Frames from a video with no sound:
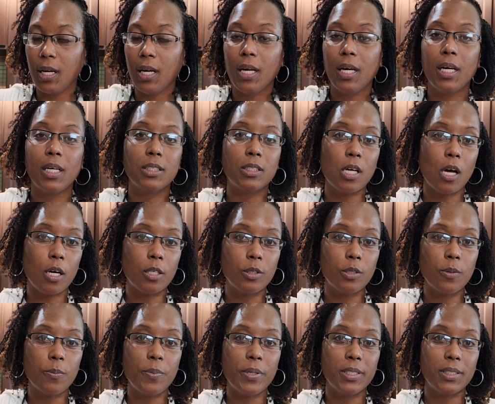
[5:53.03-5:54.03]
It's also
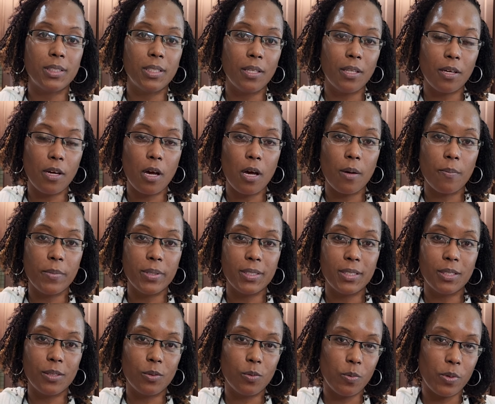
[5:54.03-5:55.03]
pinned to the comments
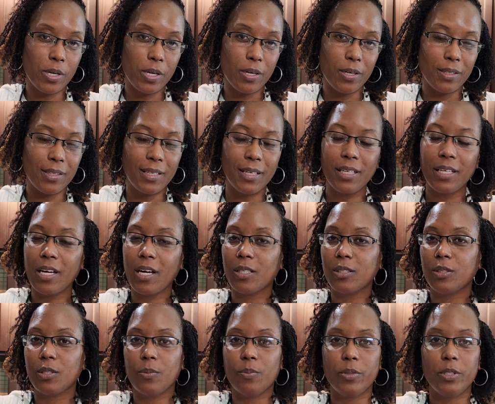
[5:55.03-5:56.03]
as well. Thank y'all
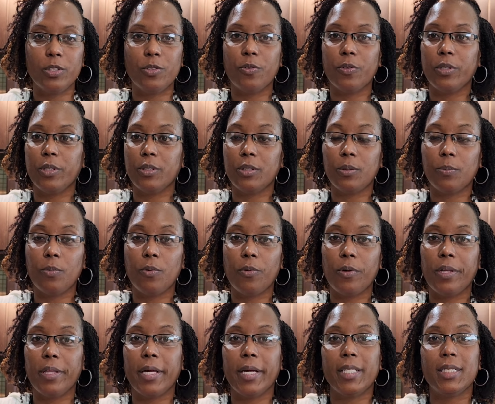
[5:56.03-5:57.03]
so much for your support.
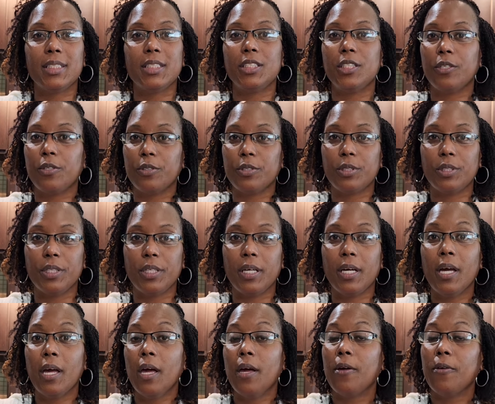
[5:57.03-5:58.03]
Like, seriously,
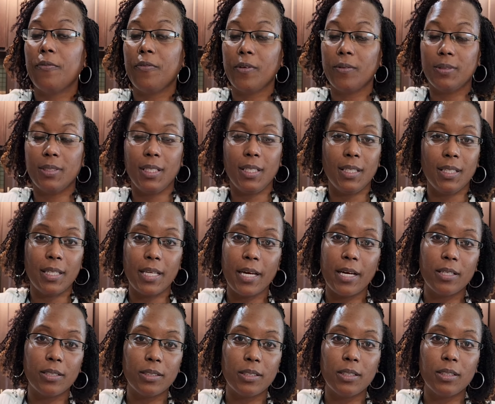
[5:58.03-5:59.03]

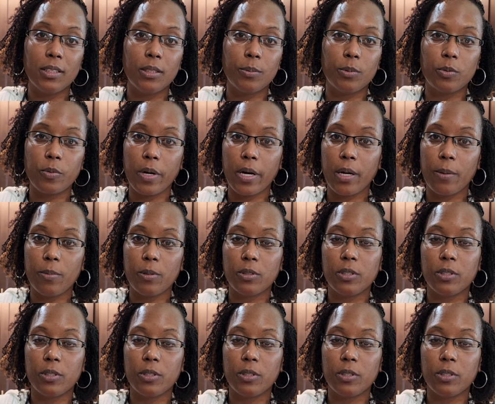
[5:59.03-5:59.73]
15,000 subscribers.